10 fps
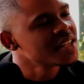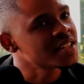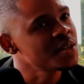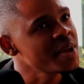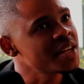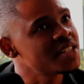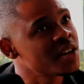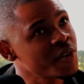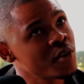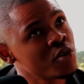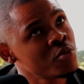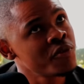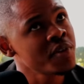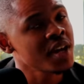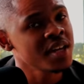Does it make it difficult
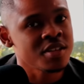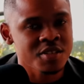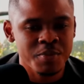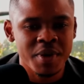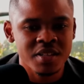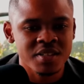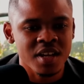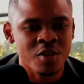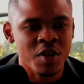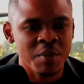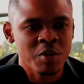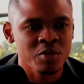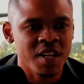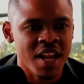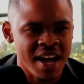mufika in a space and
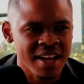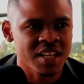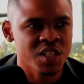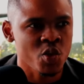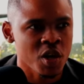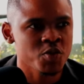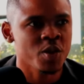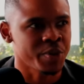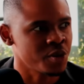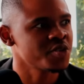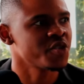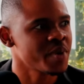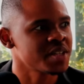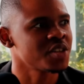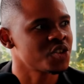yabonot la ngicwaswa because of
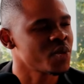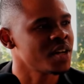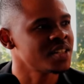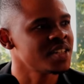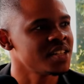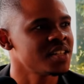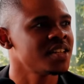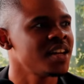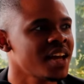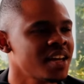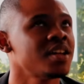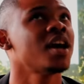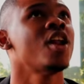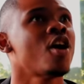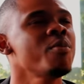my sexuality? Is it like an
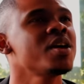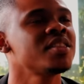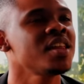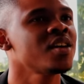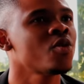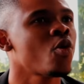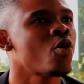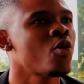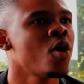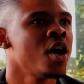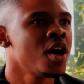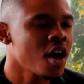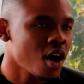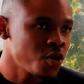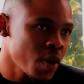alarming thing, or
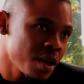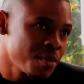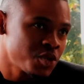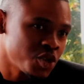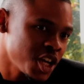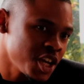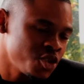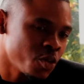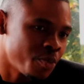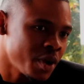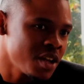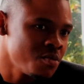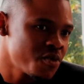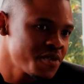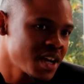are you able to change your brain
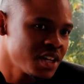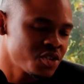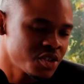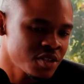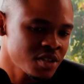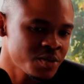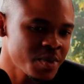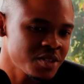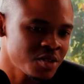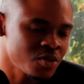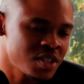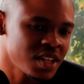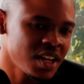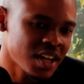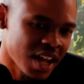mufika into certain spaces uthi
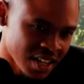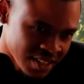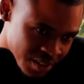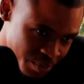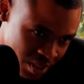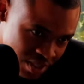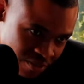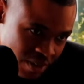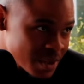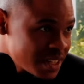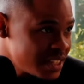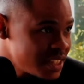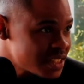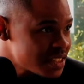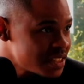angciphisi
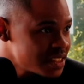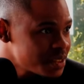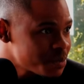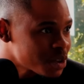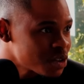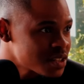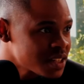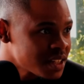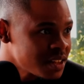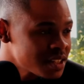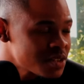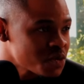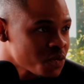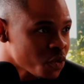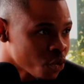femininity because in this
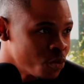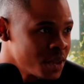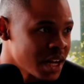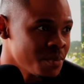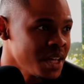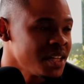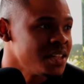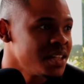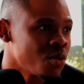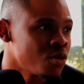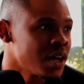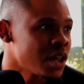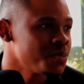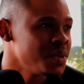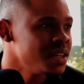room that I'm in it won't
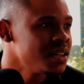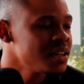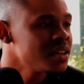help me?